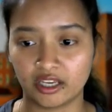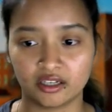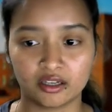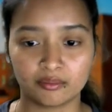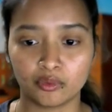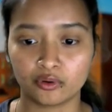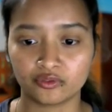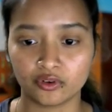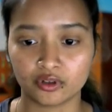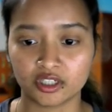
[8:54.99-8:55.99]
And
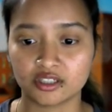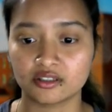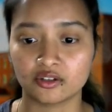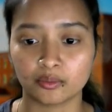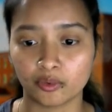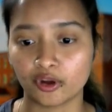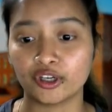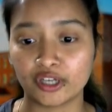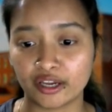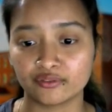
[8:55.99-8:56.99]
epoch 4, it is
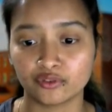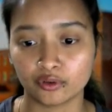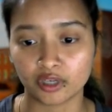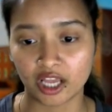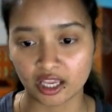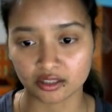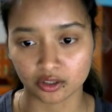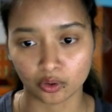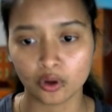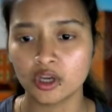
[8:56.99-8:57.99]

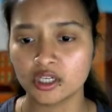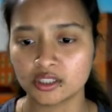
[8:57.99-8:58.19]
0.9480.